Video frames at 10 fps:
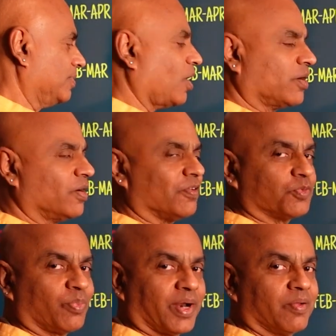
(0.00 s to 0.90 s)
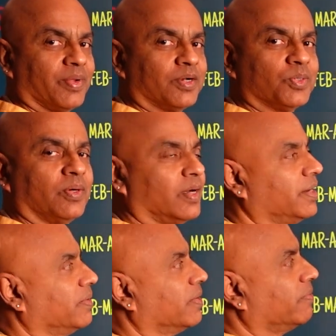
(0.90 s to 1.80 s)
talking of spring, we are too
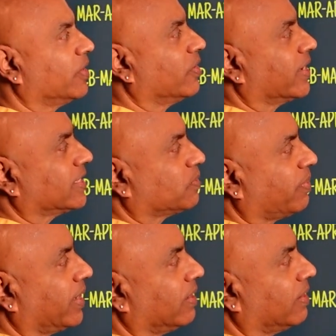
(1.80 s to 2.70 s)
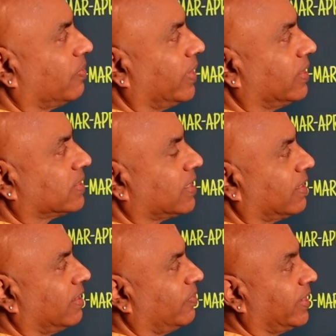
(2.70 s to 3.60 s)
early. We're going to get spring when the
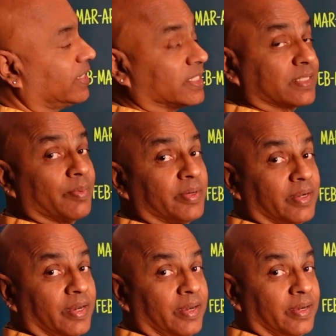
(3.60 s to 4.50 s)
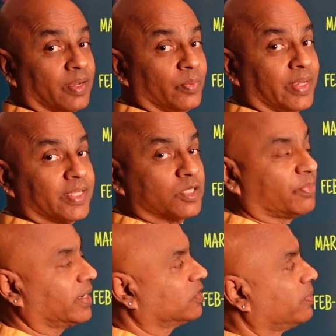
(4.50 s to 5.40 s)
sun, when it is summer in India, we get
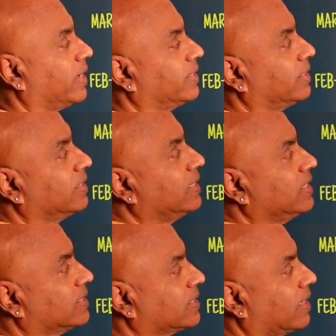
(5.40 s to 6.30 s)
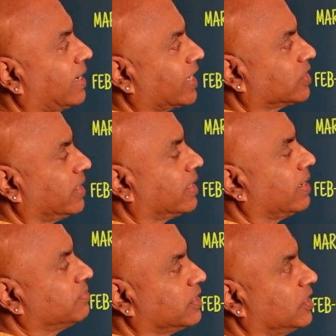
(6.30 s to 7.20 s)
spring. So by then, sun actually
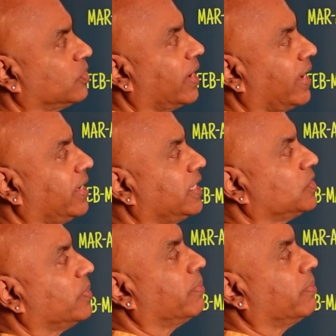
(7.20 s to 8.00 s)
comes into Aries,